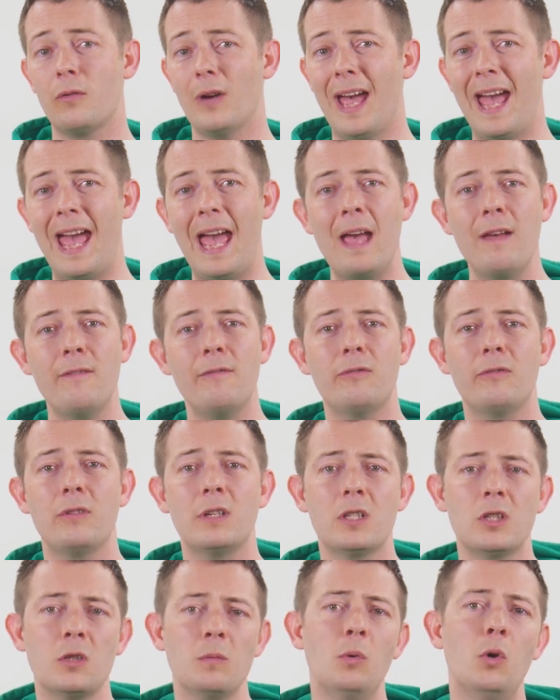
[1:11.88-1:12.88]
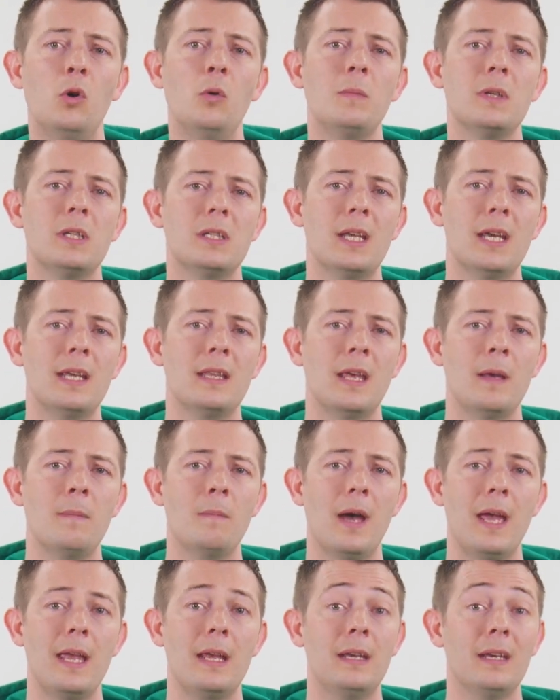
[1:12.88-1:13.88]
for every small mistake they
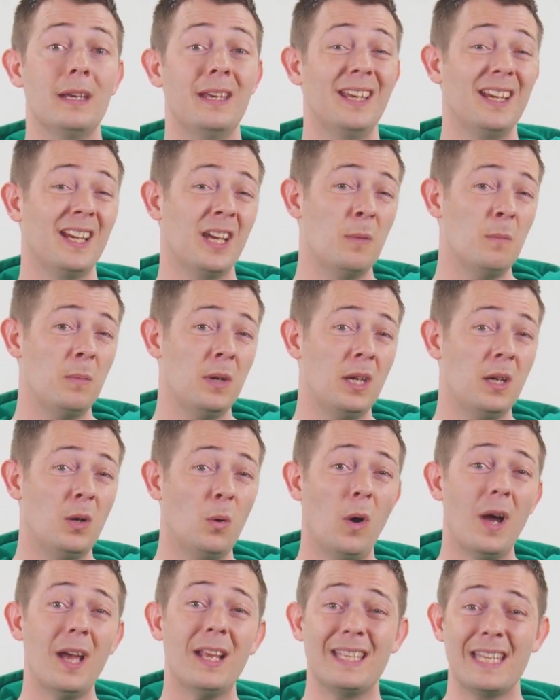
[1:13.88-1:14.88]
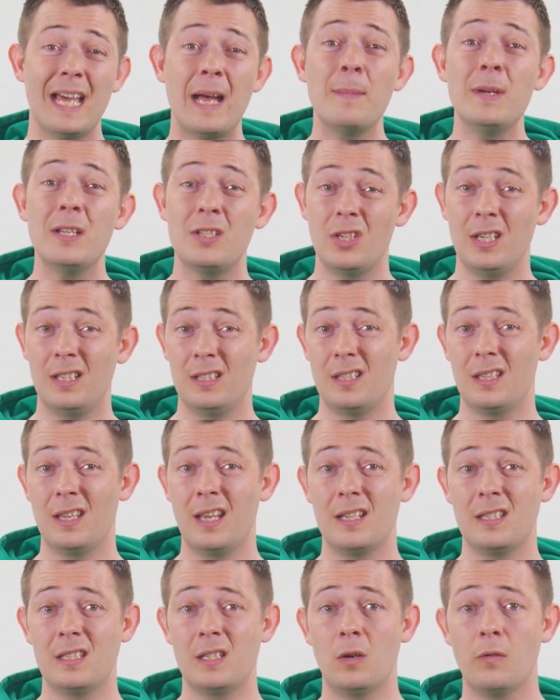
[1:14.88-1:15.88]
make can be quite damaging to
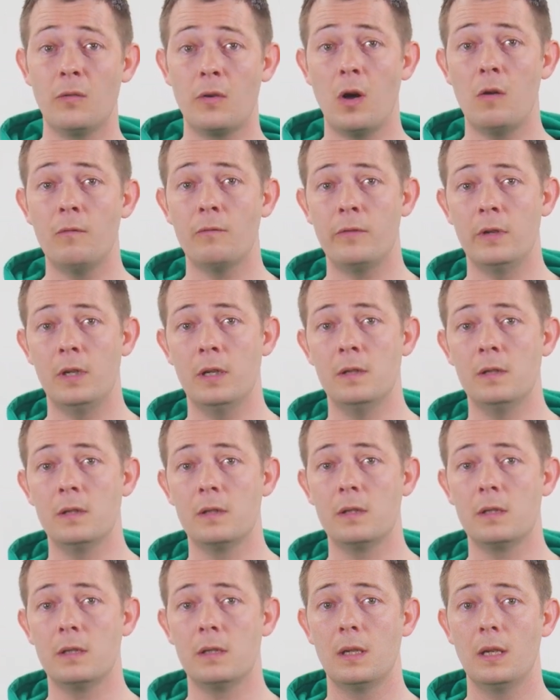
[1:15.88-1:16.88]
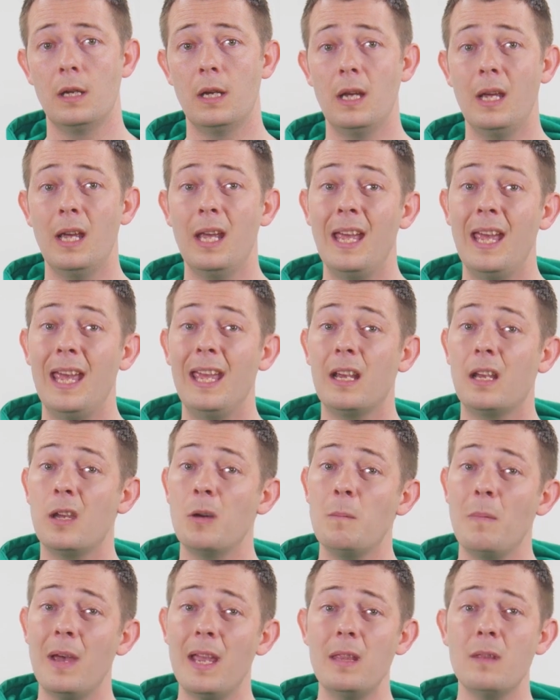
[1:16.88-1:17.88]
their self-confidence. It
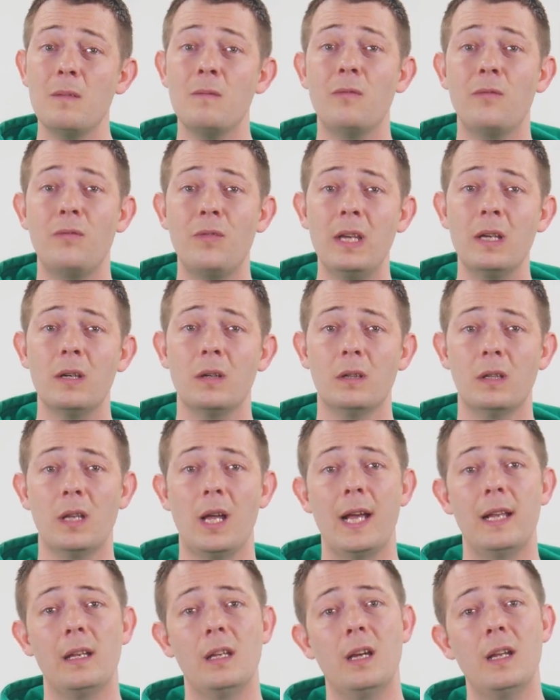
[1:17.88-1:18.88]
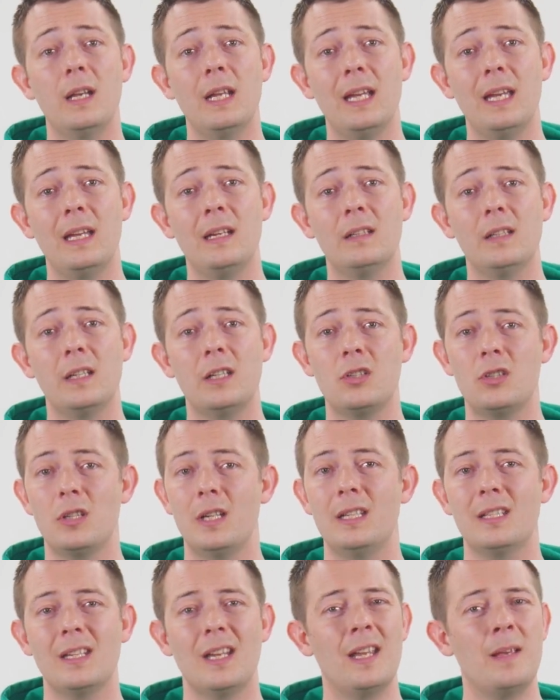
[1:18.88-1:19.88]
can make them feel like learning English
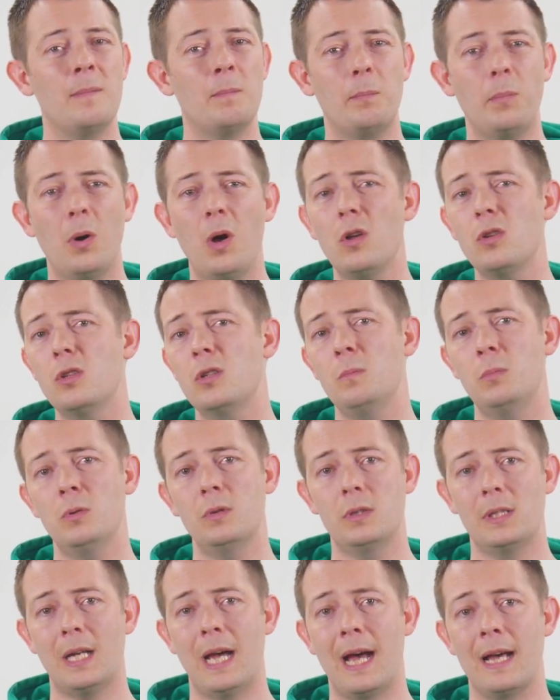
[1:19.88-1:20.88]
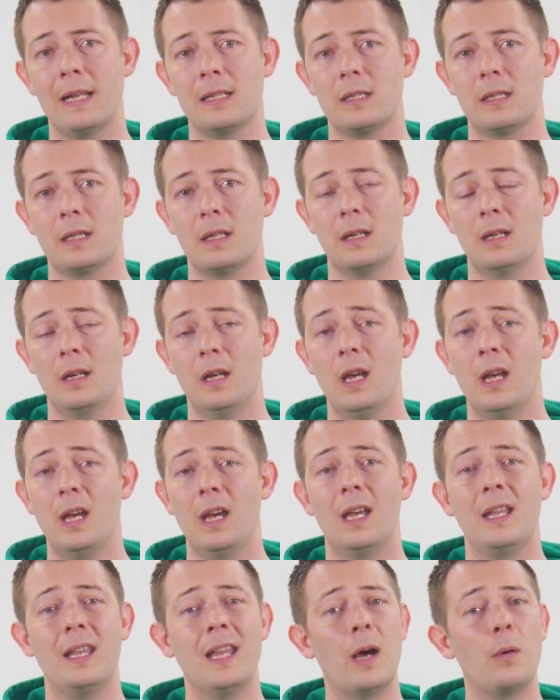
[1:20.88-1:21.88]
is an impossible task,
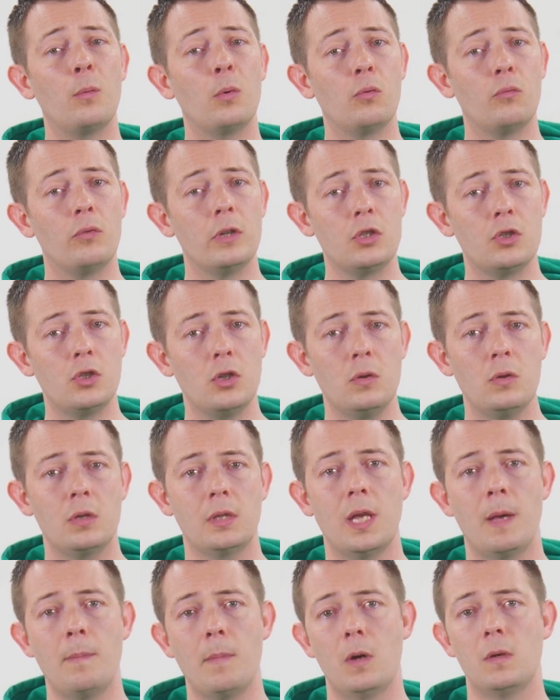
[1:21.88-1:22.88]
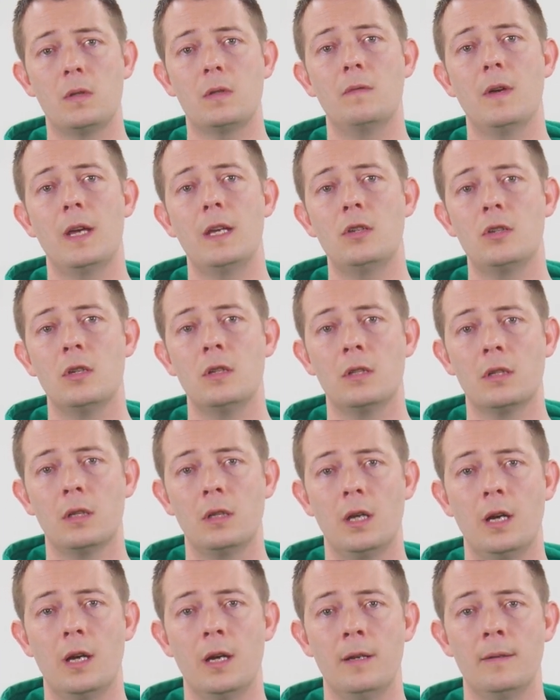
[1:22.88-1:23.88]
and that will reduce their motivation to
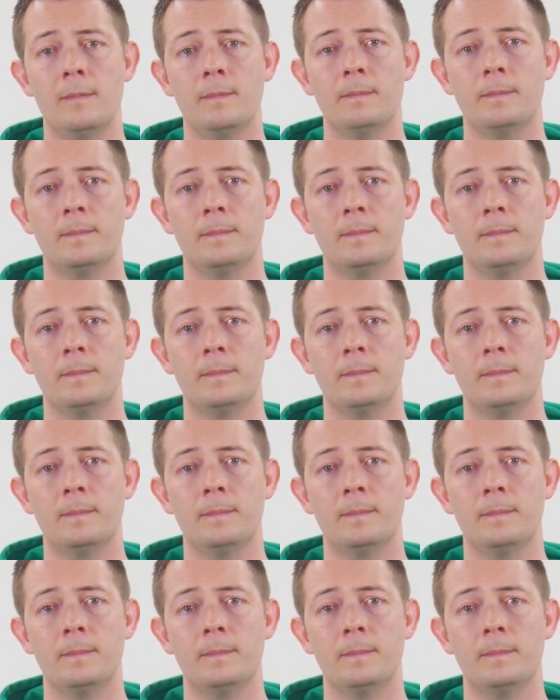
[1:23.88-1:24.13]
learn.